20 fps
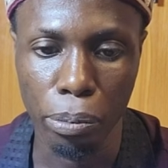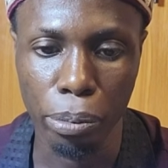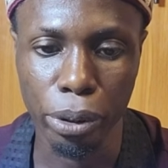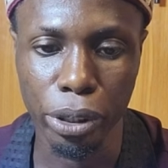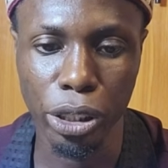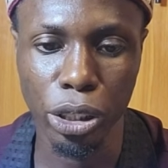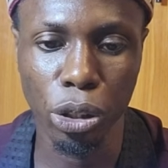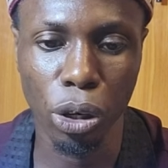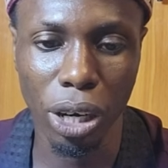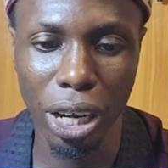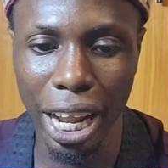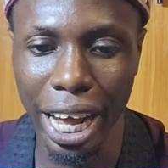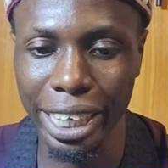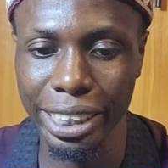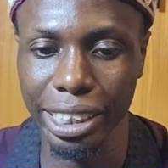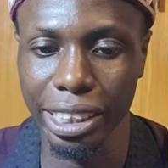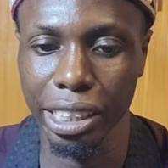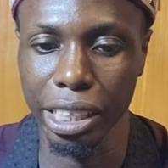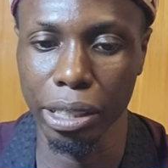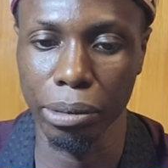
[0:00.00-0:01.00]
put in your
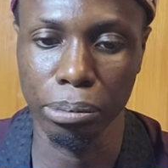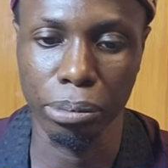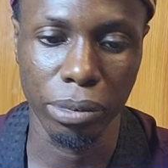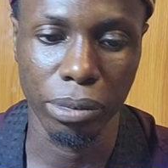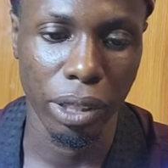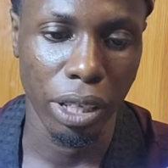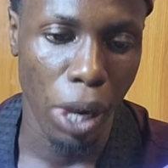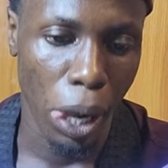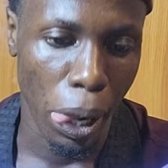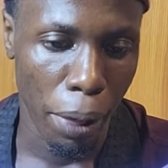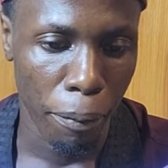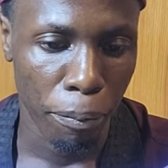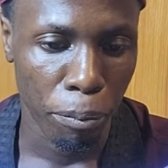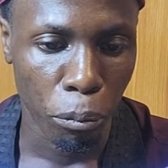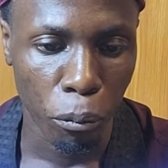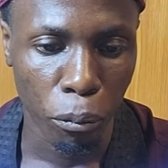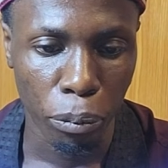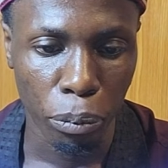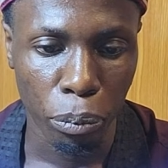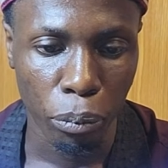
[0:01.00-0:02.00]
last name,
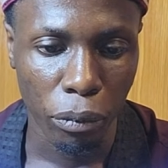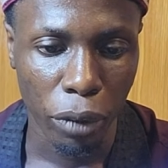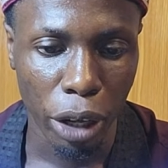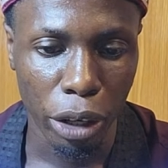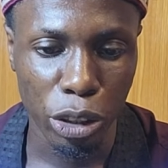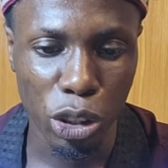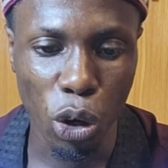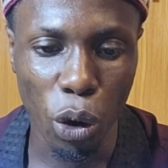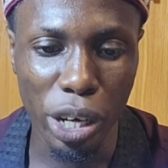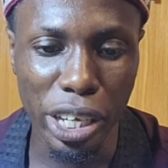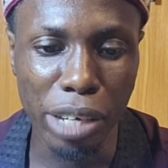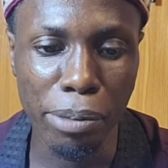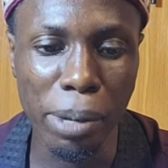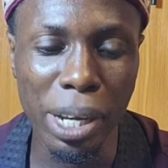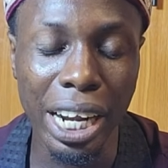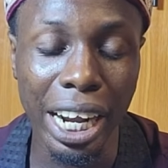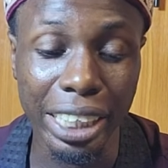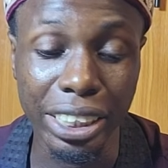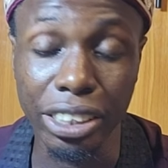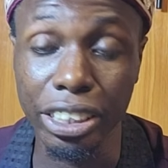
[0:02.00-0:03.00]
your
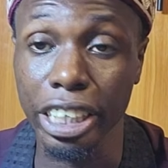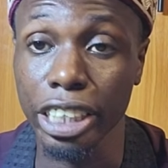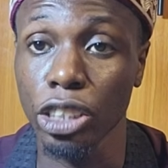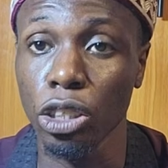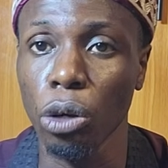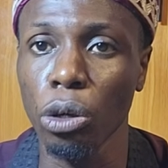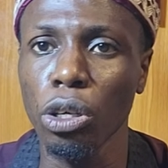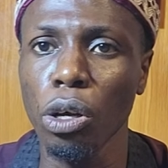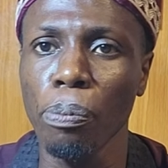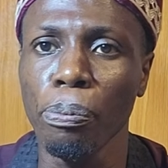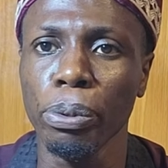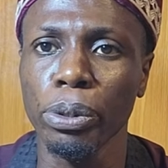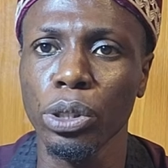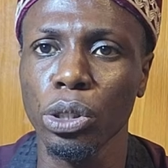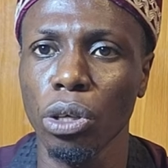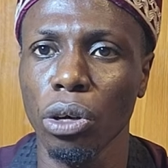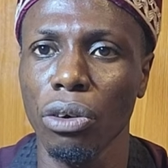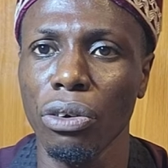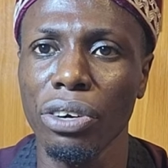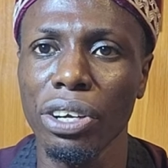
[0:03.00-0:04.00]
email address. You're going to
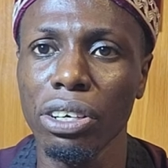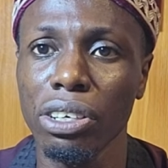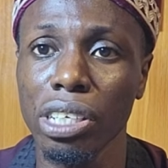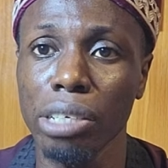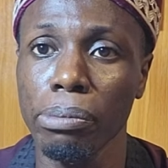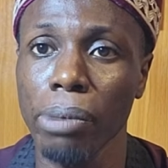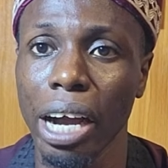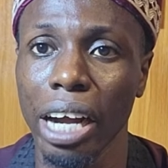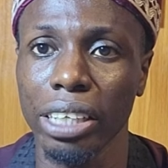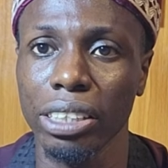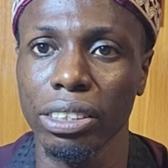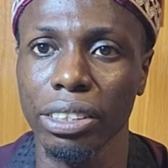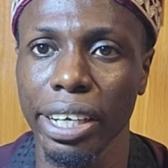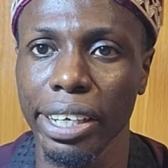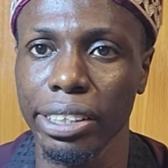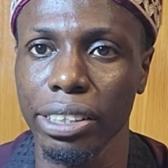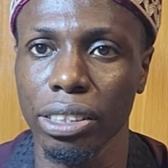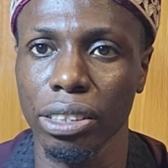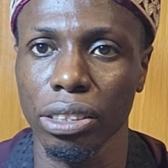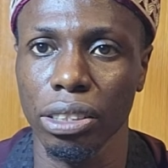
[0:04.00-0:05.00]
put your real email
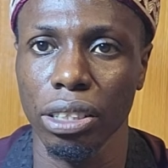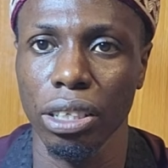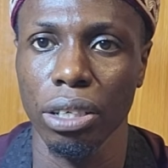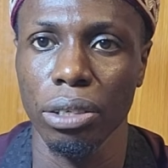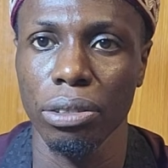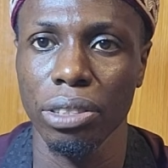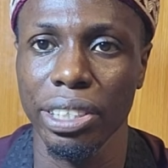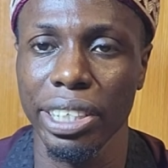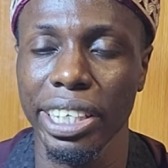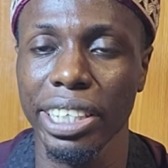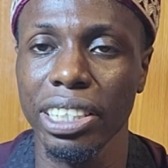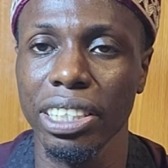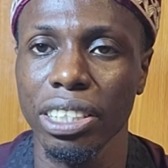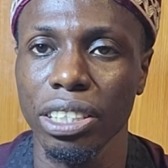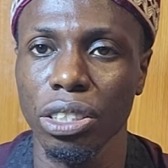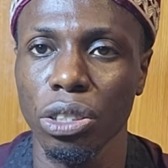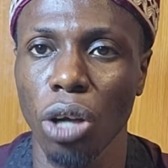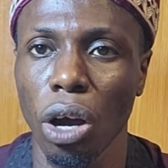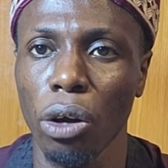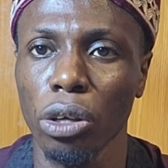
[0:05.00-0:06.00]
address
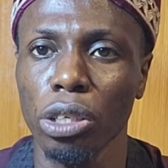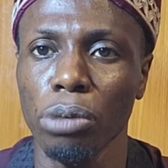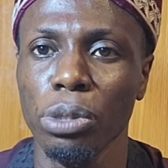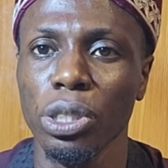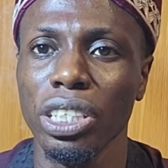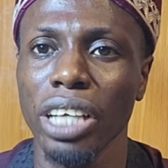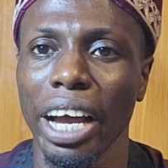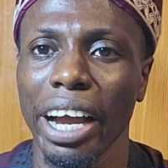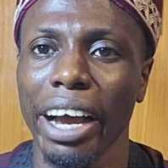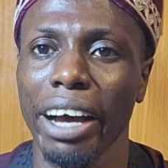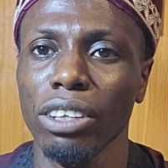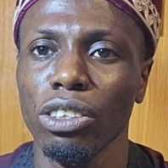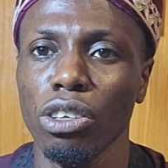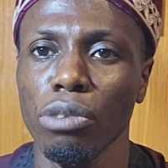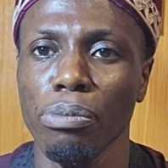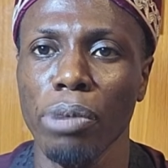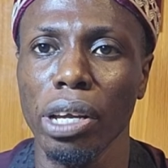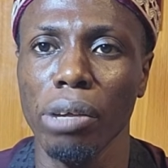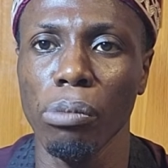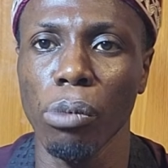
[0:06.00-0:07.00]
since you're going to be using the account
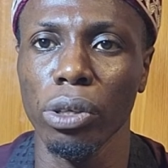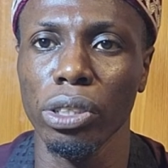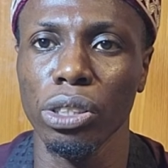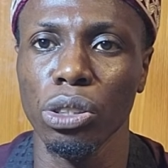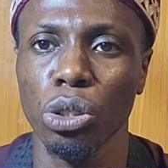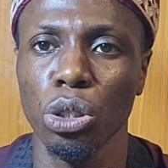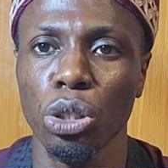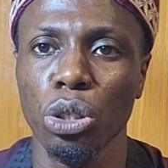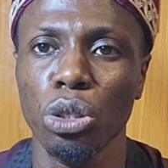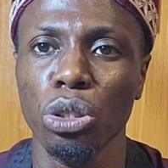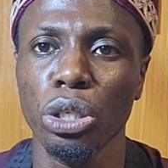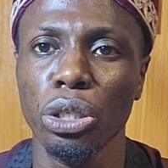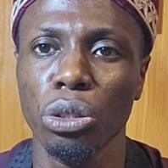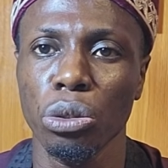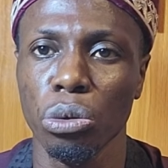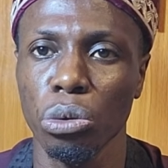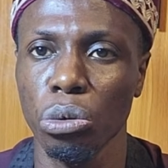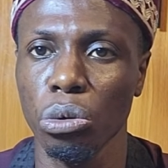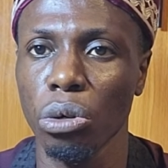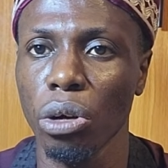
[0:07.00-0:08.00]
to make money, so you don't need
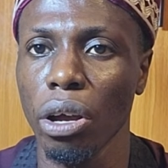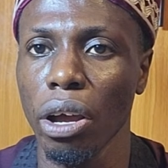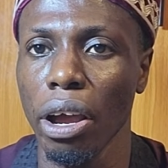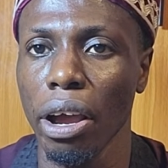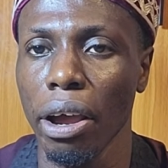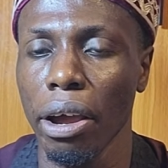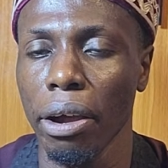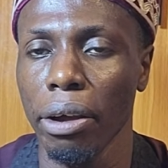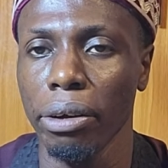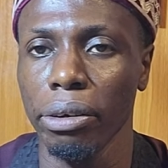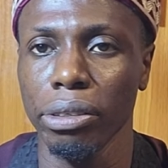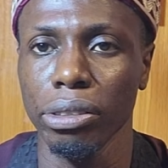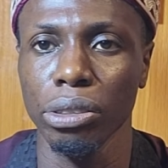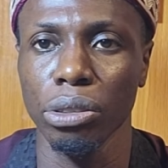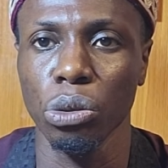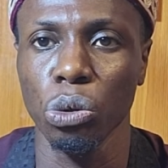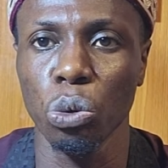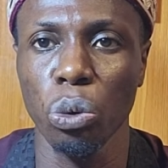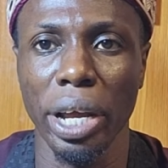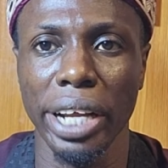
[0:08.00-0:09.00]
to
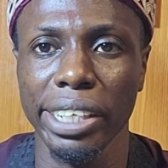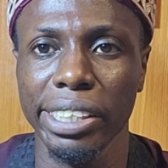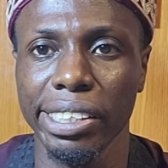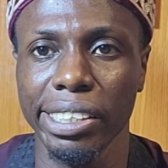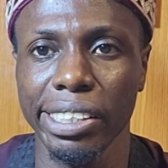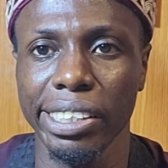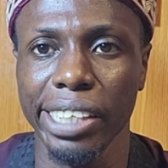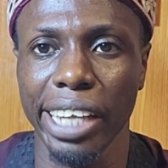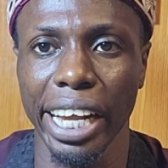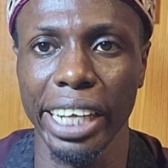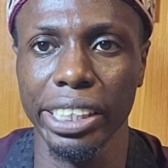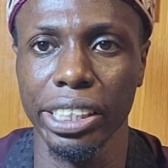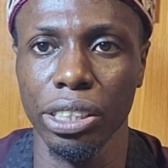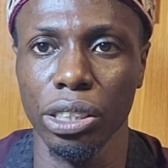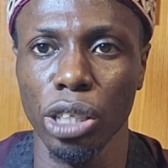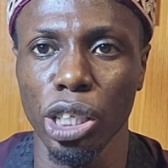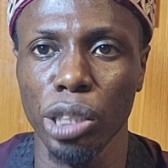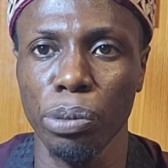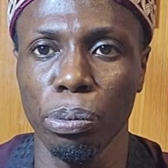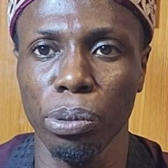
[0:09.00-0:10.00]
do anything sketchy.
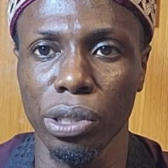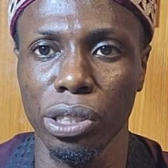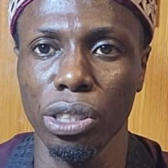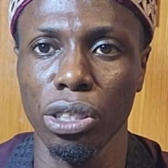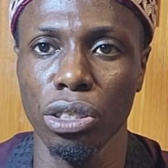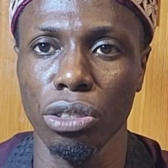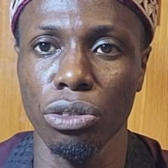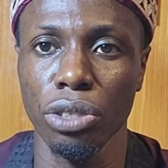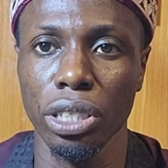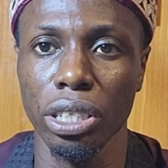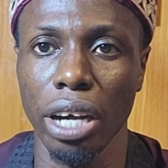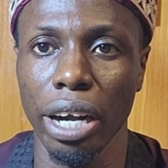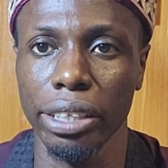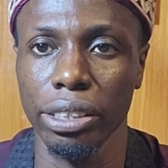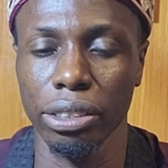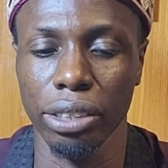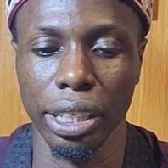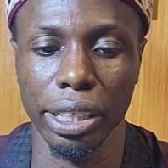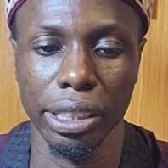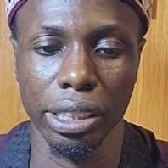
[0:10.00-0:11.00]
Just put in your real
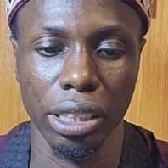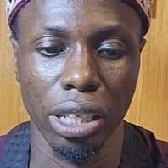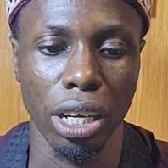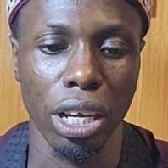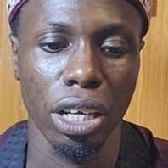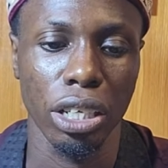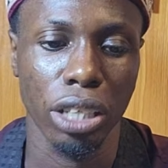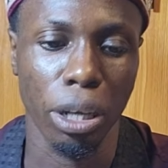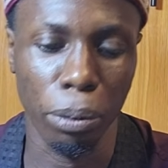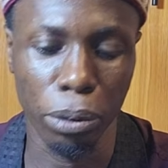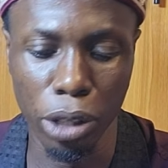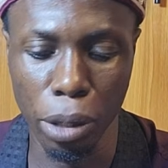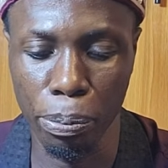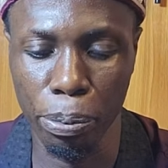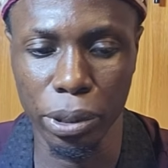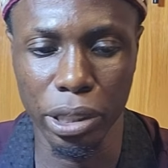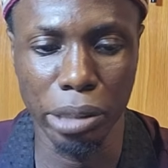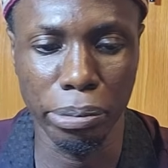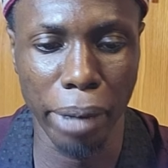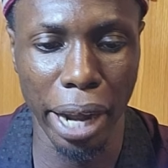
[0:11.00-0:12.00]
address. I'm going to
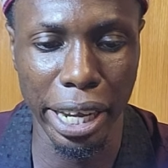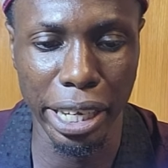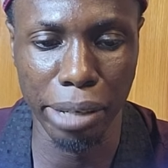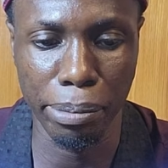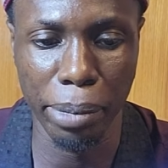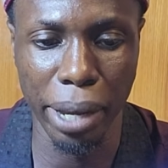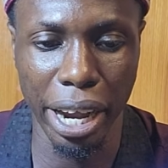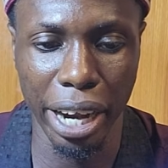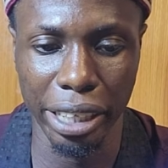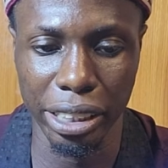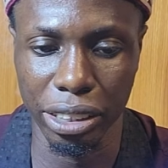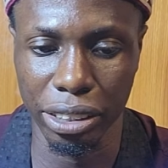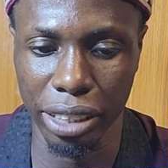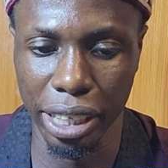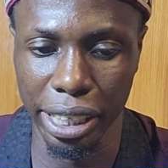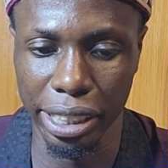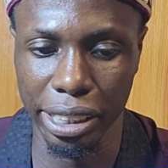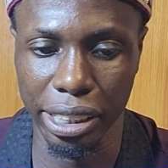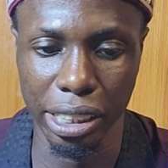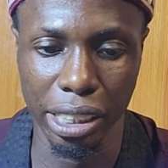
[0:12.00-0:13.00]
put in my email
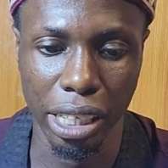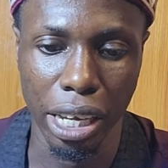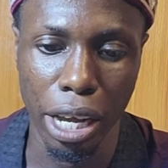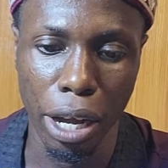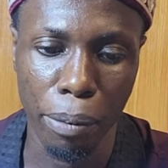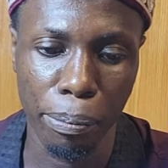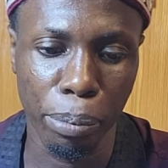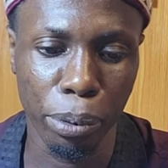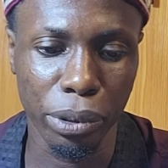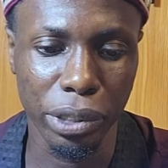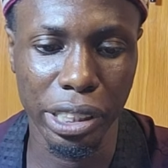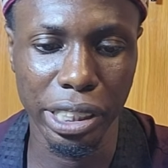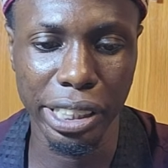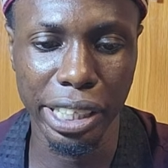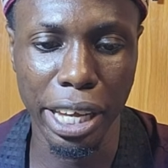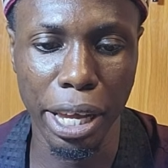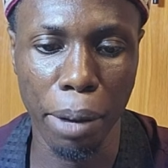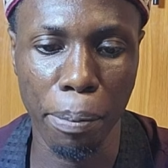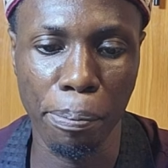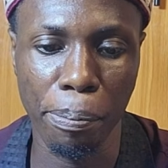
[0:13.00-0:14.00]
address, put
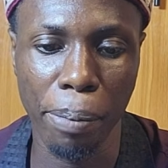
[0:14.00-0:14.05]
in a